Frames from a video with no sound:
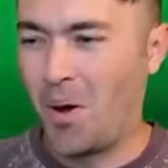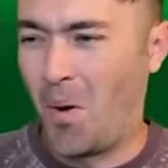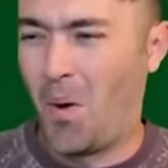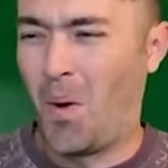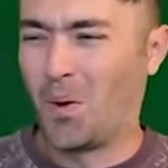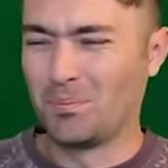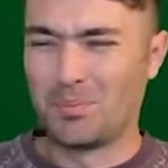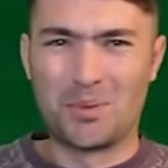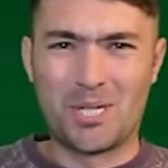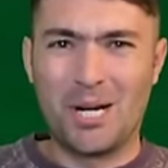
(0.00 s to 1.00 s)
Oh,
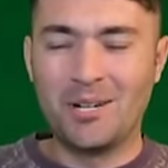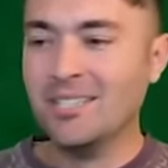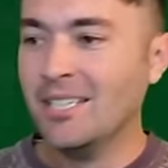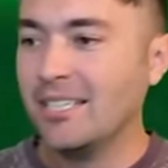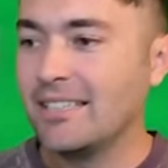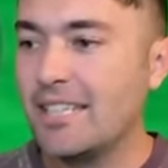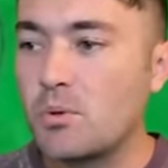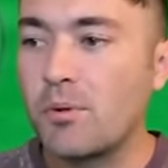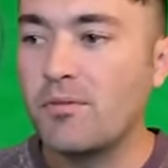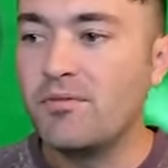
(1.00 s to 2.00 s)
blue shell. These
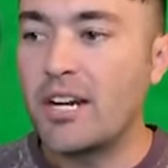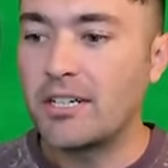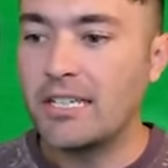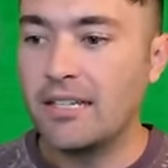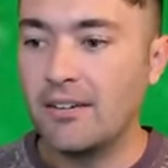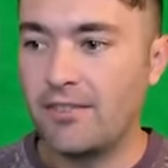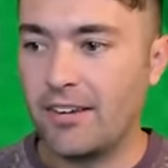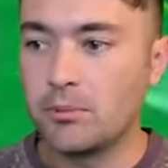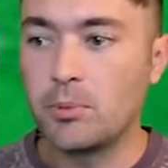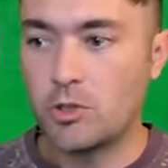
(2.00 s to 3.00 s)
were very
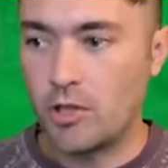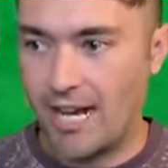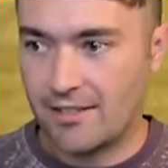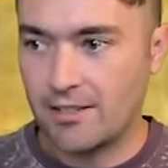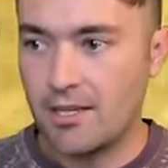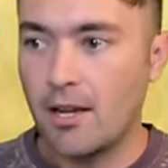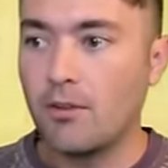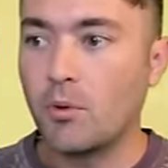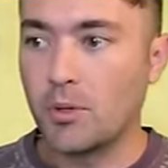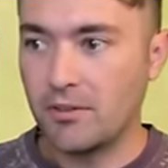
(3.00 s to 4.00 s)
favorable tracks
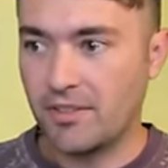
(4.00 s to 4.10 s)
for the